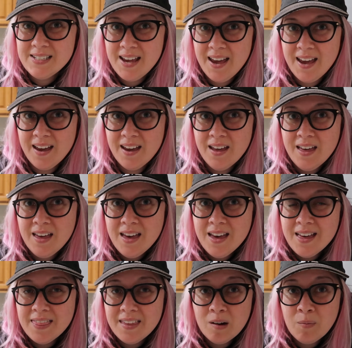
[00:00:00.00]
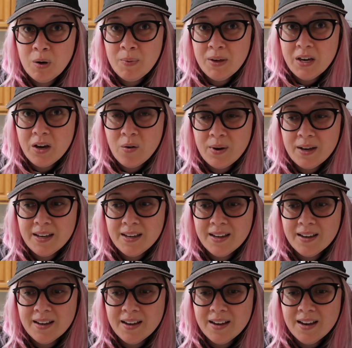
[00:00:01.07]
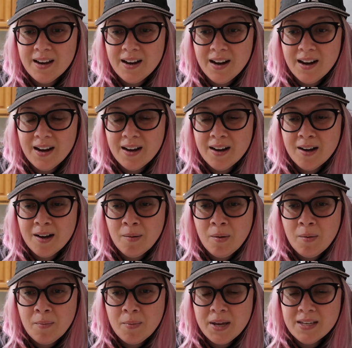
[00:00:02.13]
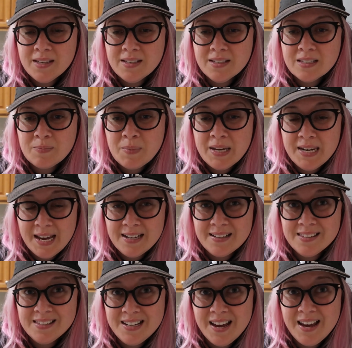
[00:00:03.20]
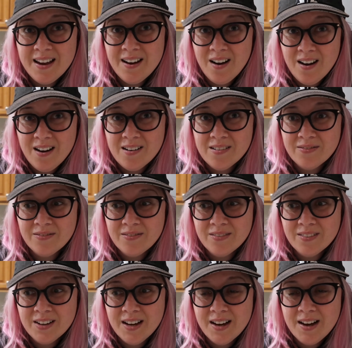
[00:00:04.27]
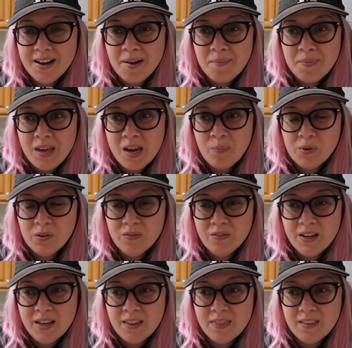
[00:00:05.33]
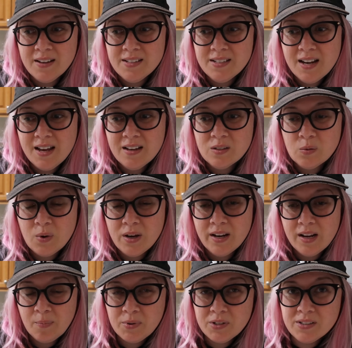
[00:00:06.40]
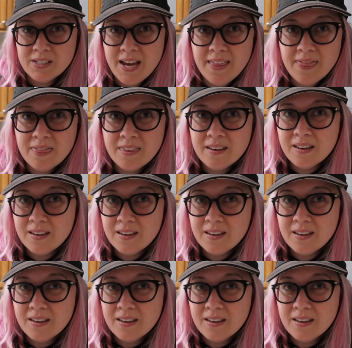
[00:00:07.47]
day that I'm gonna be going um, is my next day off, um, April 5th. And today is what, April 10th?